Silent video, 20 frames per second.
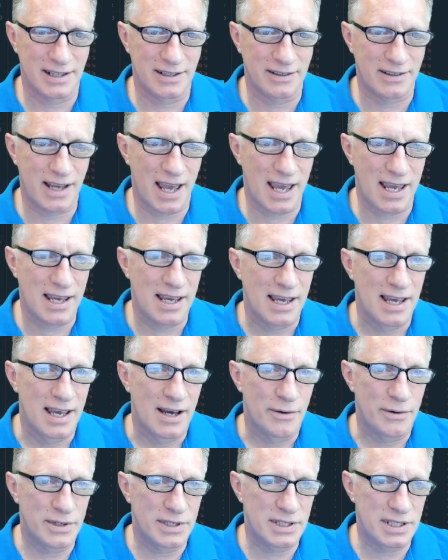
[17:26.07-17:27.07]
Okay,
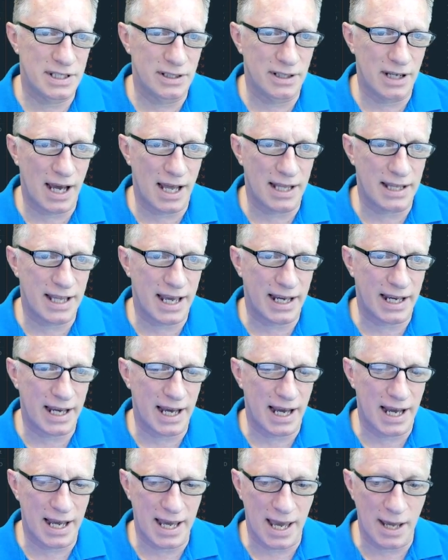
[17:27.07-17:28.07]
we still got that
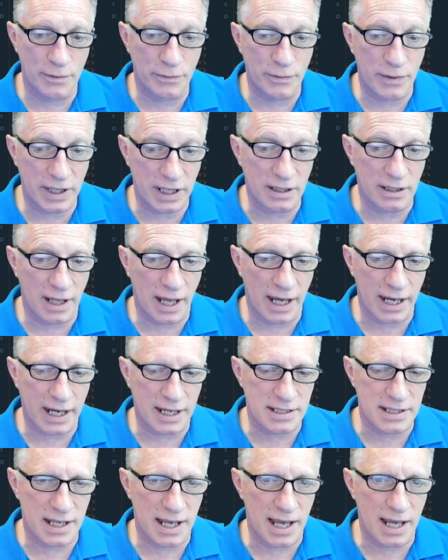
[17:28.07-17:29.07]
guy, and like
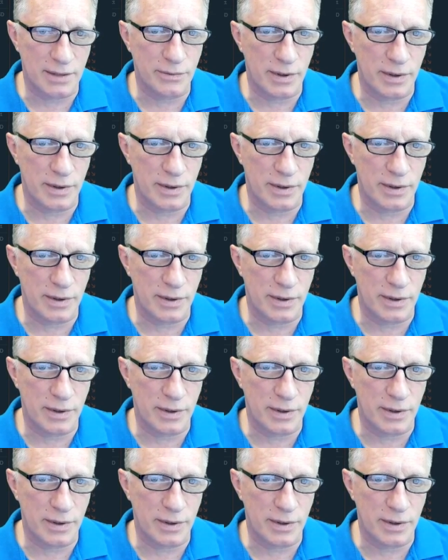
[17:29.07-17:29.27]
I said,